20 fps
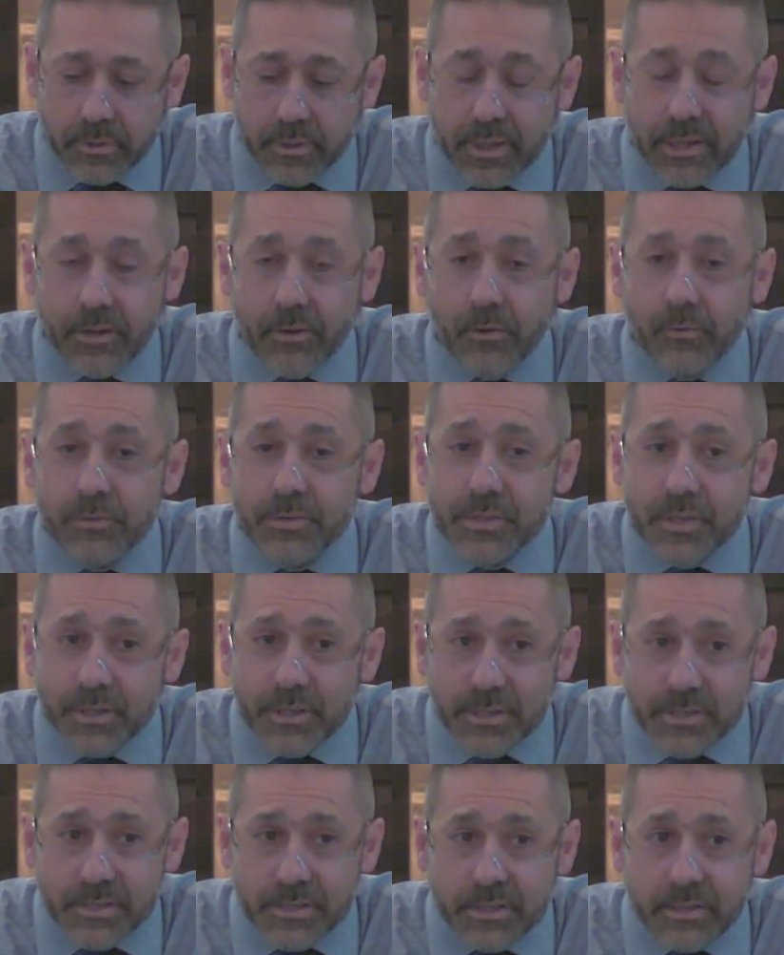And all of a sudden,
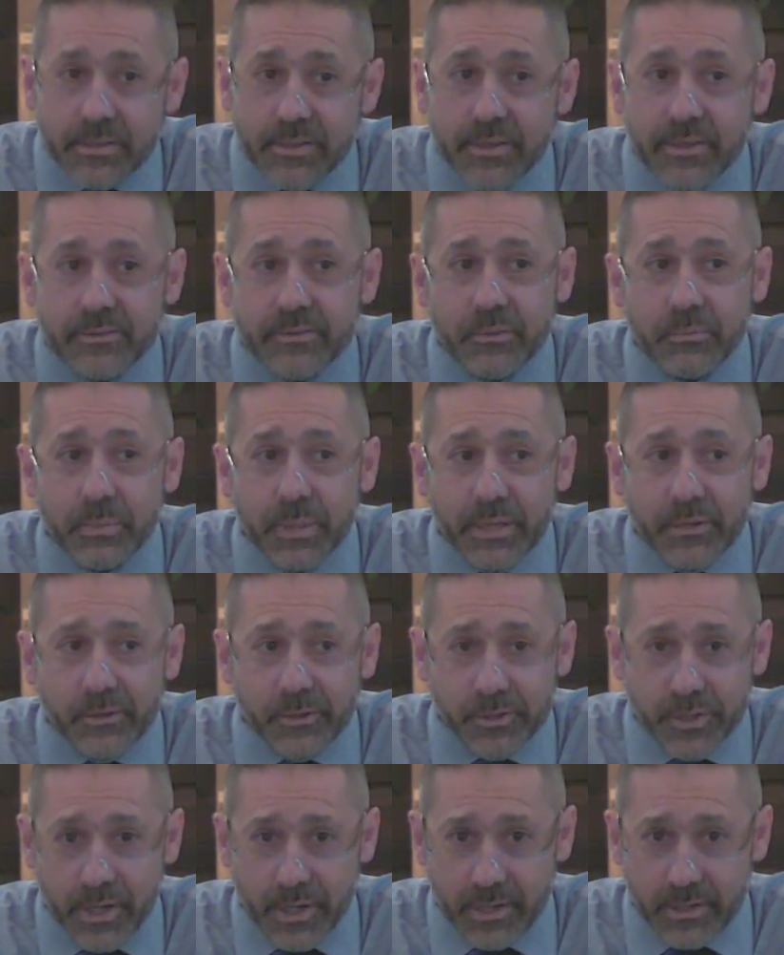you see their demeanor
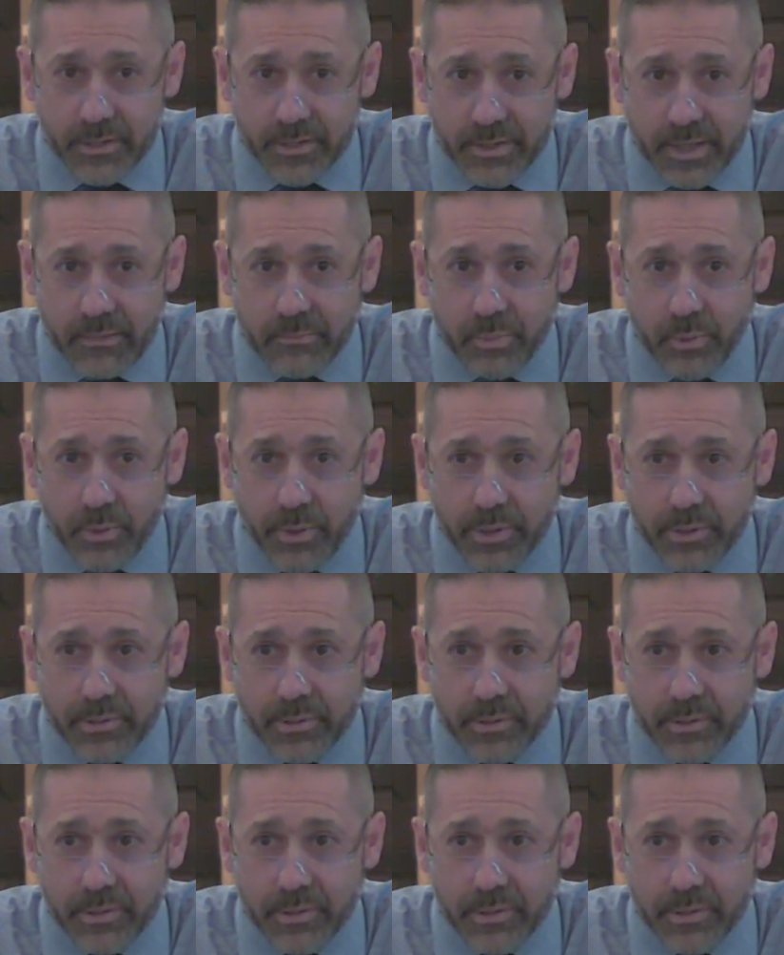change at that point.